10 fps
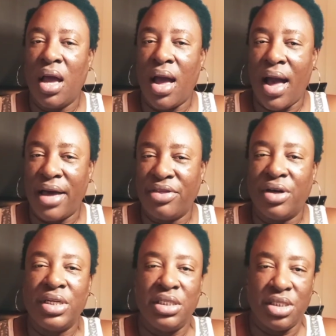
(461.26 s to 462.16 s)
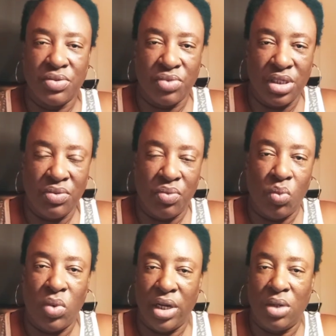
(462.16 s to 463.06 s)
I thought he did really
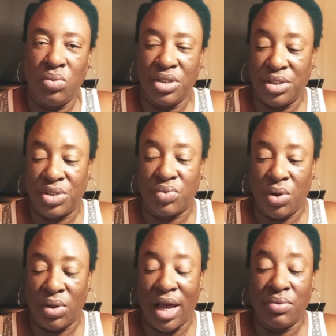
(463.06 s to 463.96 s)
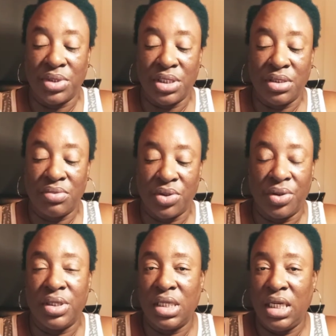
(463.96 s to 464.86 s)
well with his role. I was
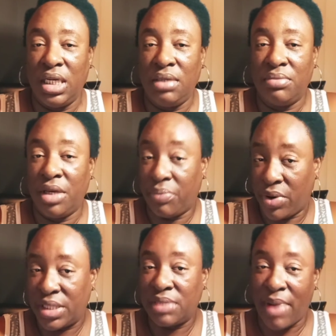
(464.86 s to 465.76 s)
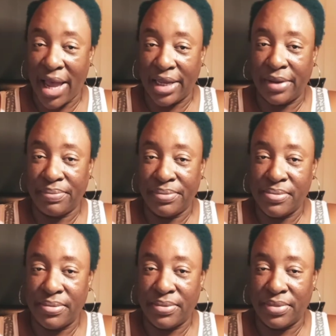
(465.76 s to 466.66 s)
thoroughly impressed by him.
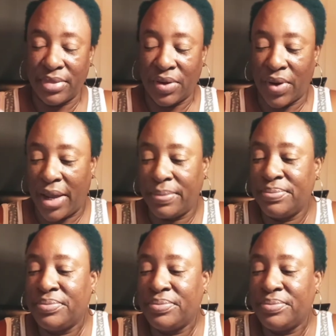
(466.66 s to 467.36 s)
Okay.